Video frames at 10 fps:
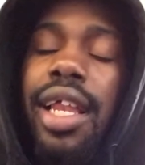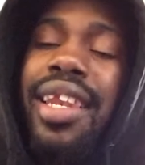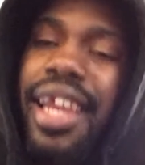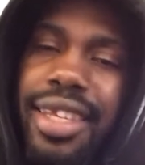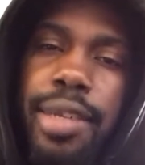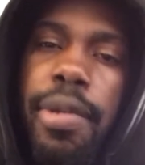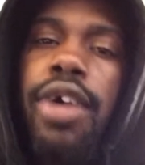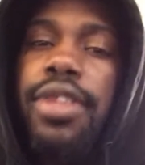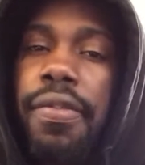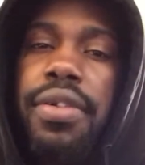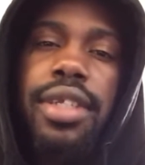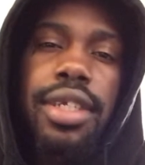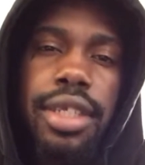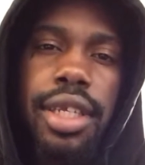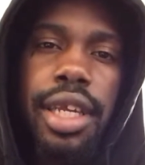Less about
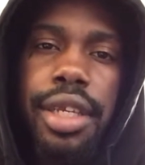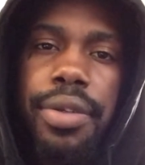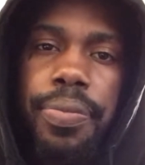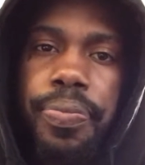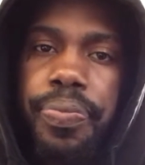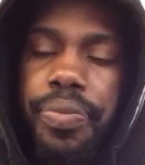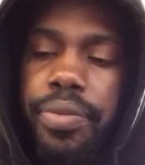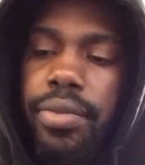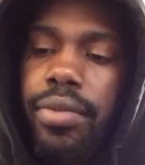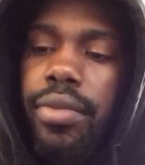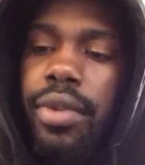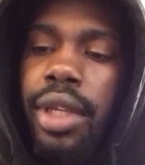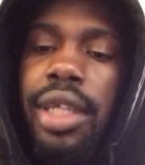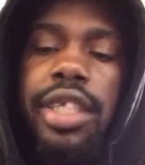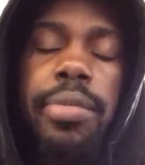differences and
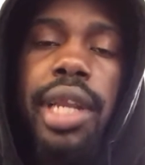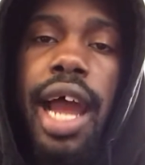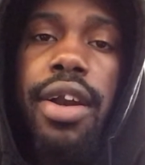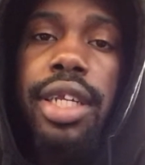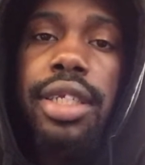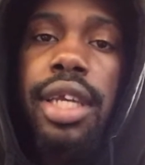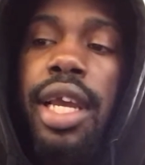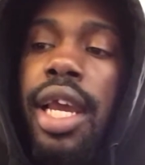similarities.